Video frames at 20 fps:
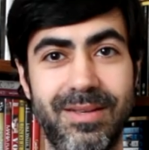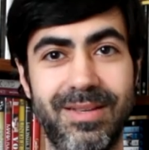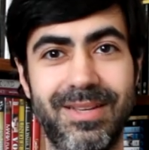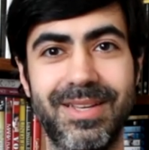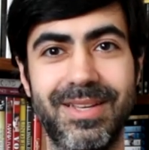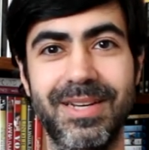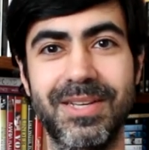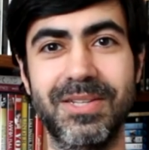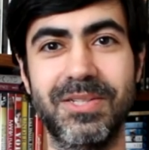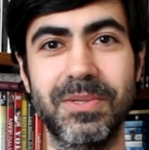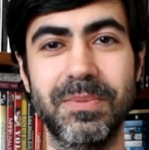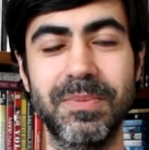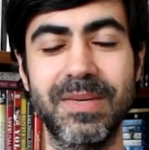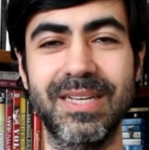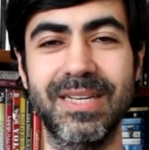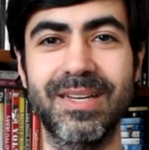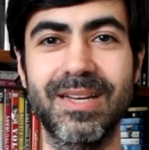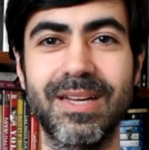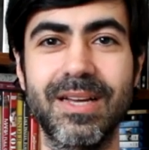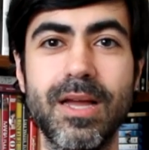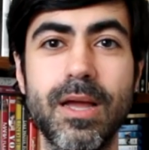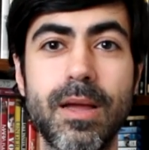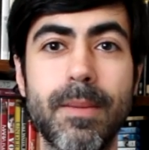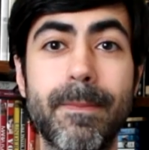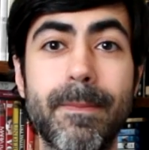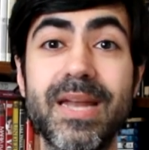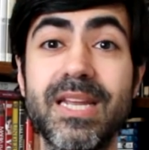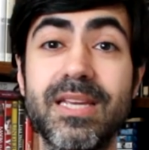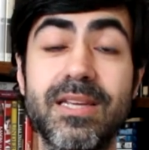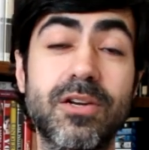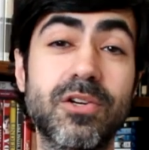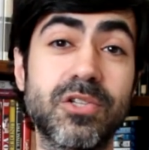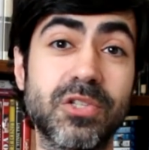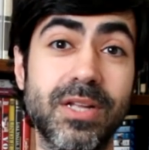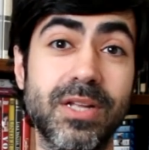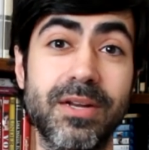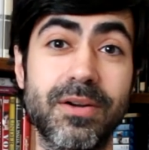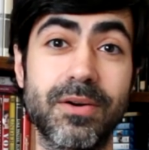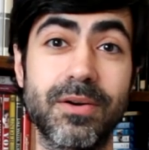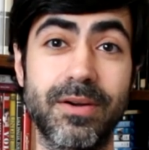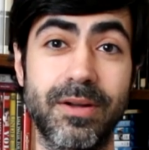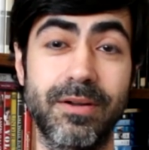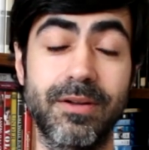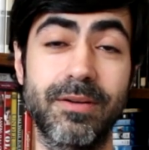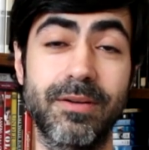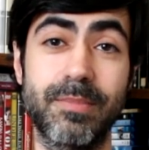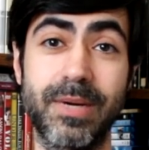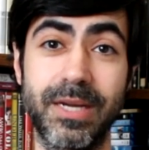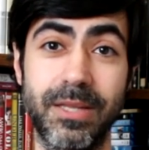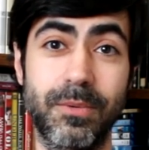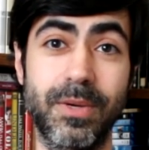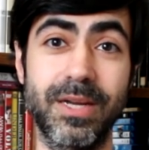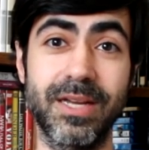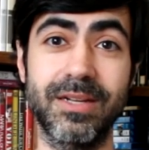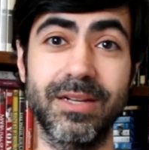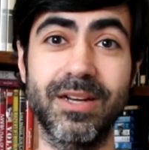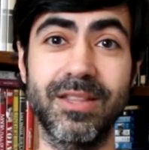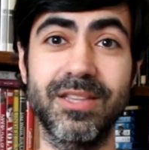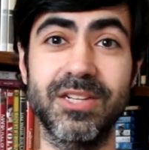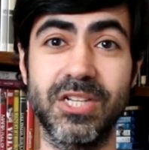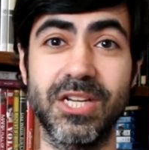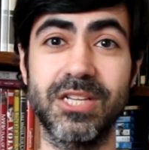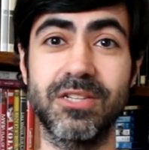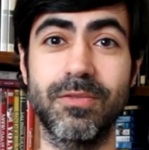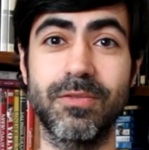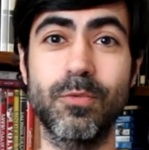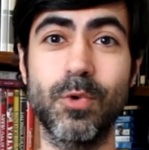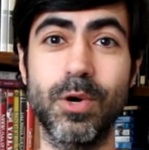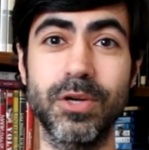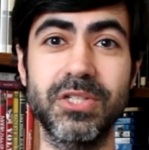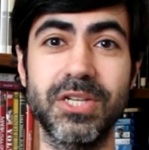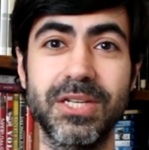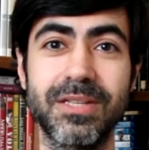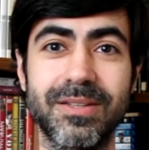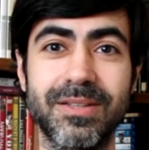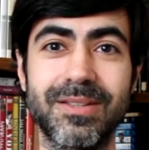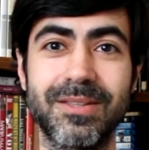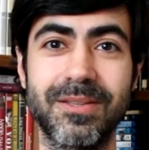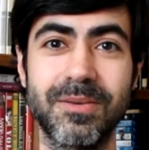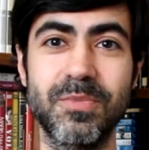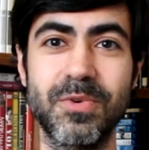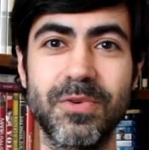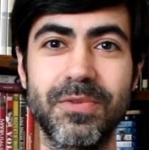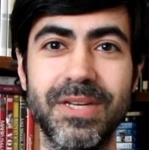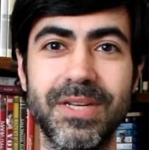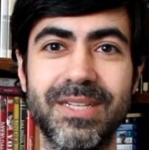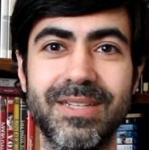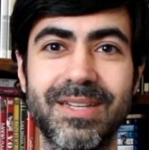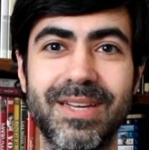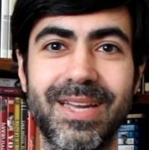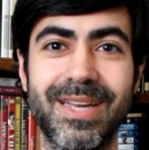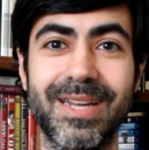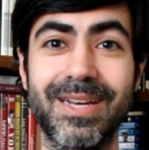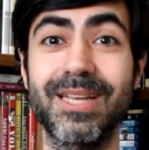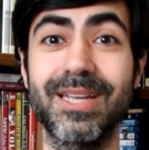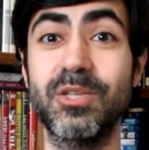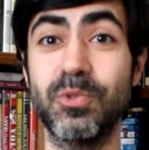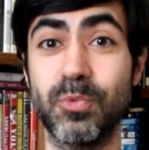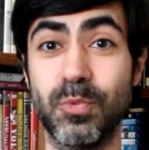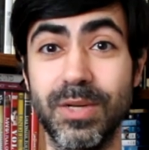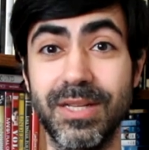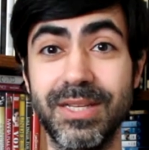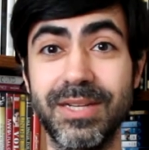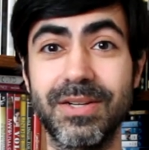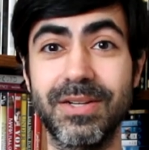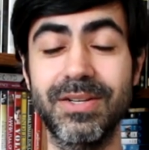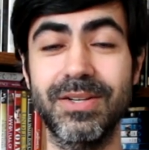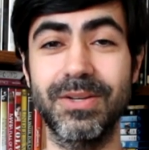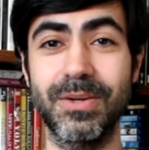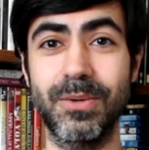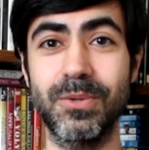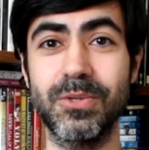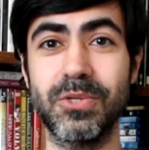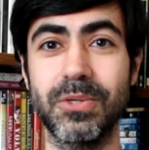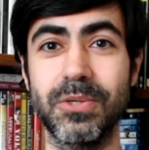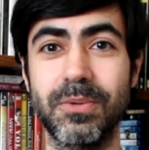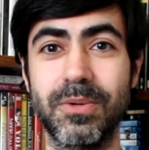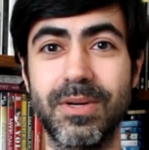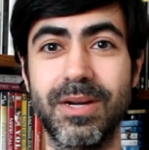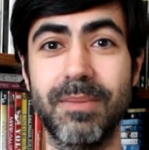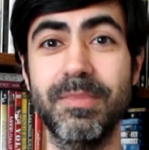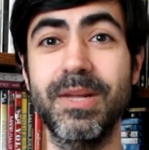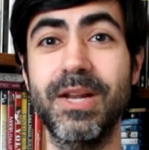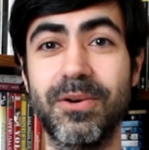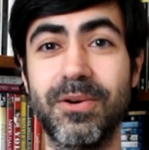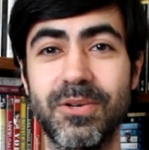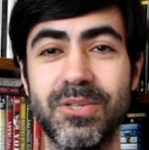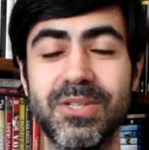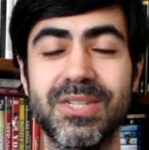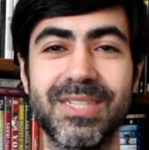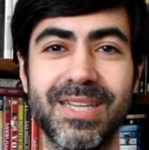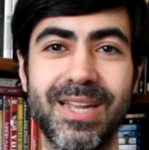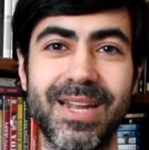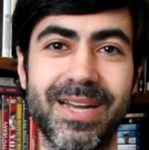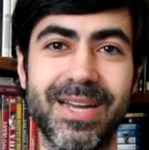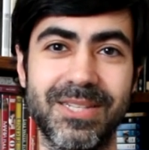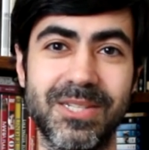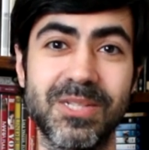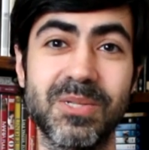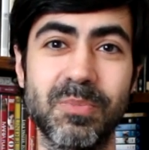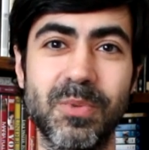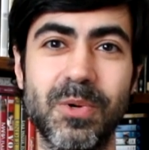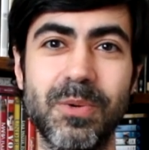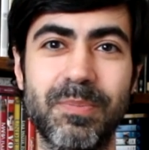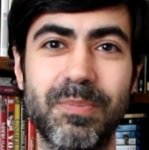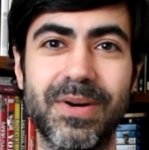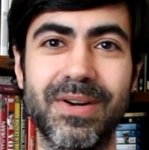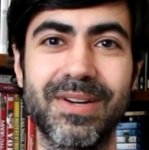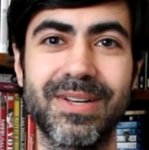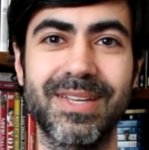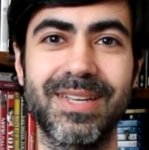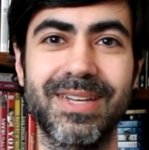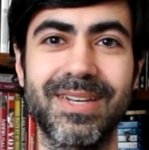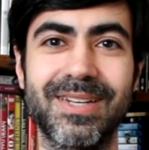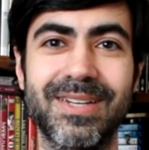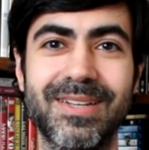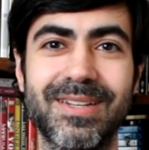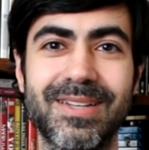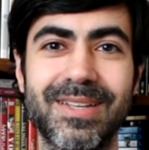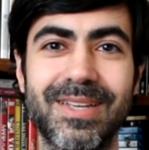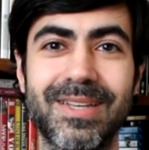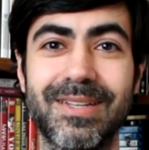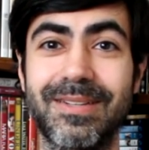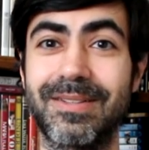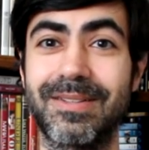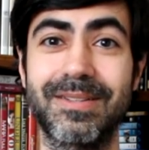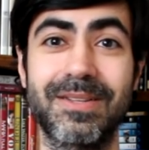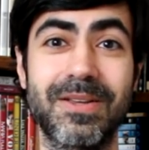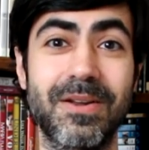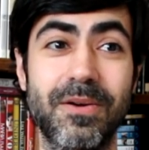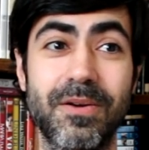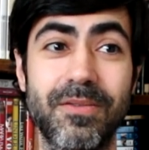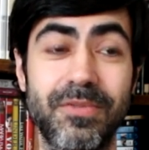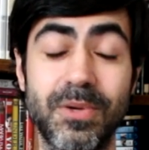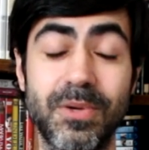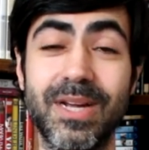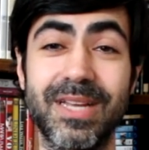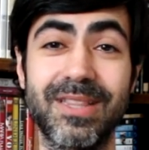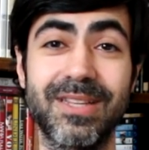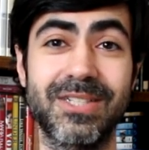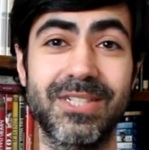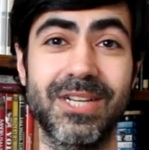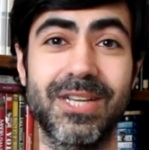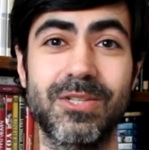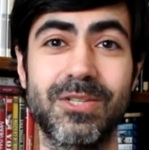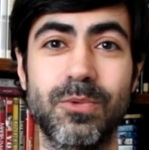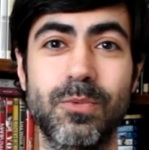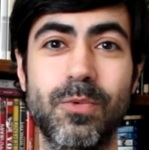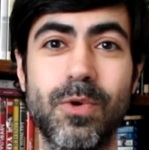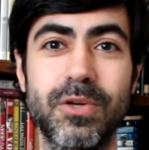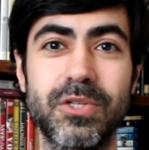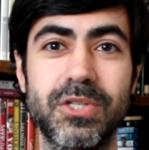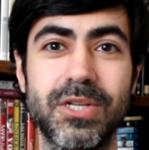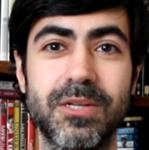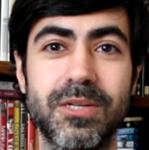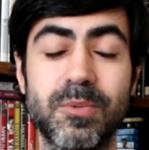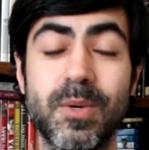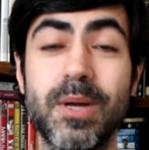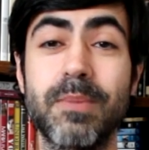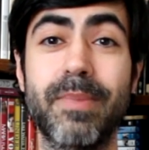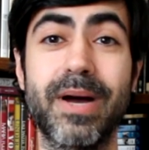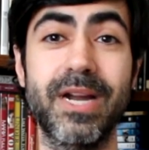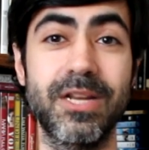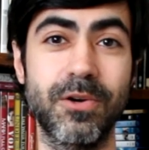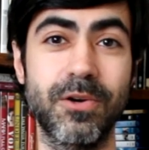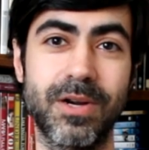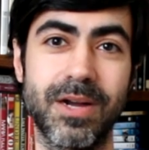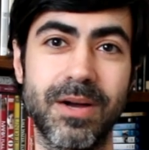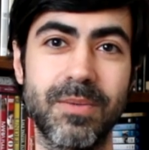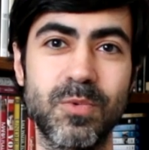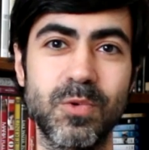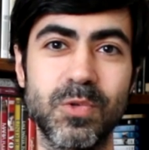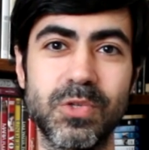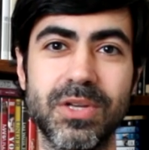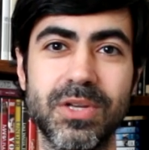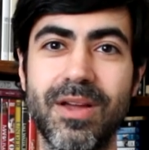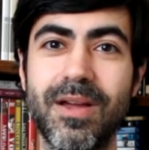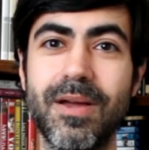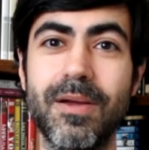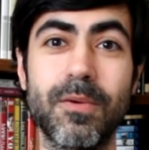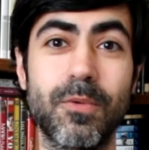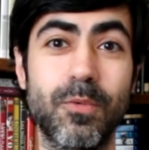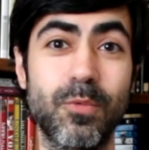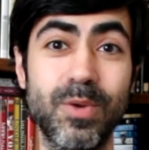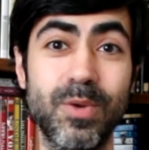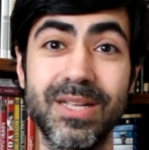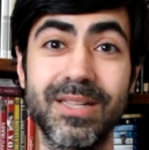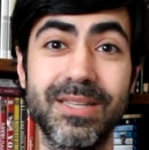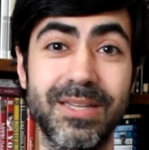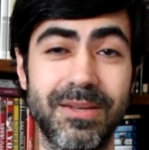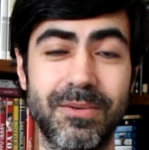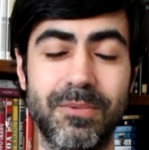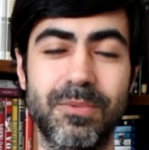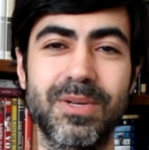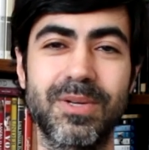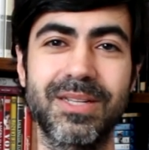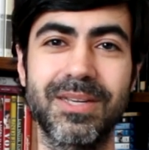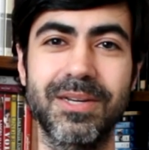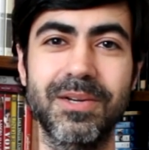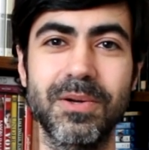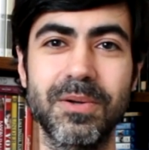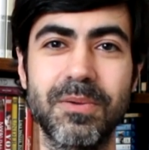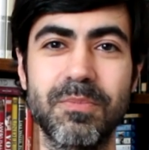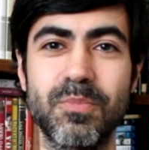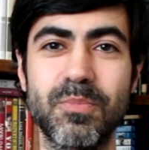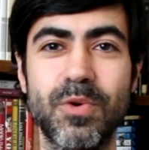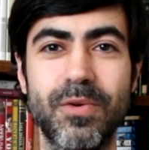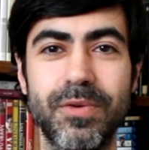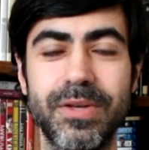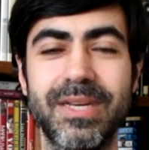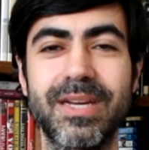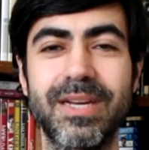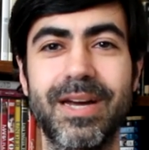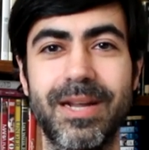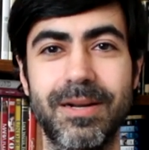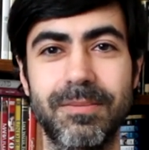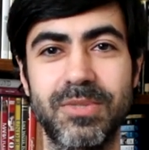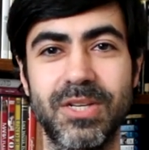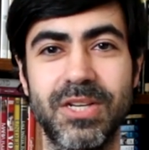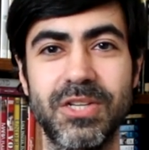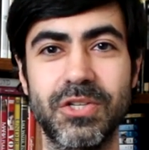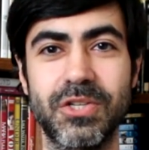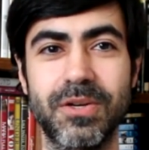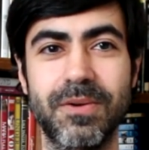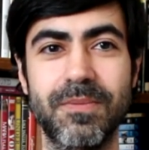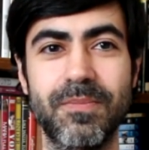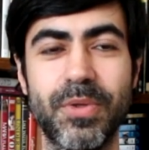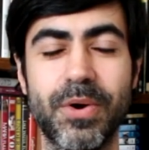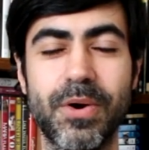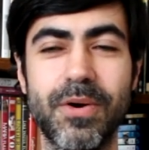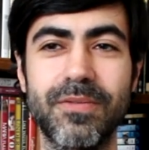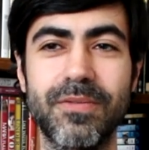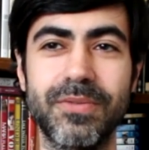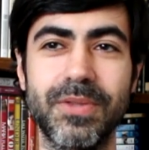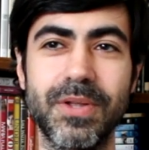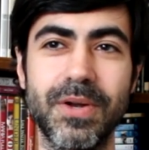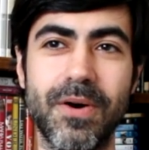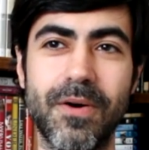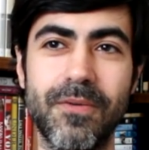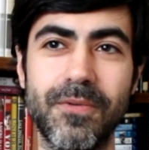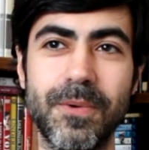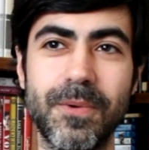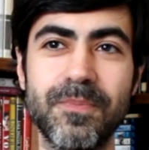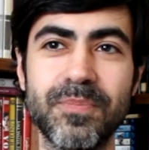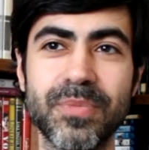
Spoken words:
It is to me. Many years later, by the way, I got the chance of watching the movie, and it's really good also. Camilo José Cela has a small part in it, and you know, if you get the chance to watch it, it's by Mario Camus. Really, really good movie adaptation of the novel.